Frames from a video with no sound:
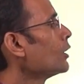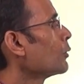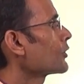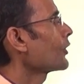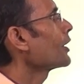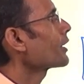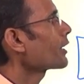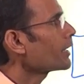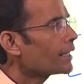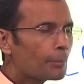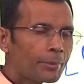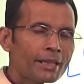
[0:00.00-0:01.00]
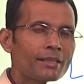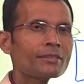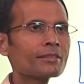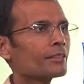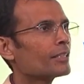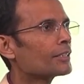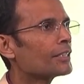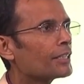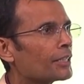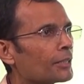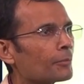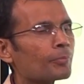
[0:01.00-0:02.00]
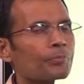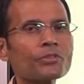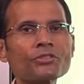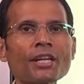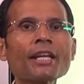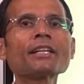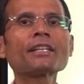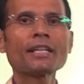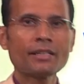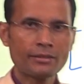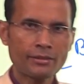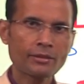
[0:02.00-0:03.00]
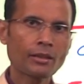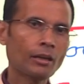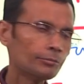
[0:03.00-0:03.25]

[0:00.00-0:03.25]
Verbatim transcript: which literally means the staircase.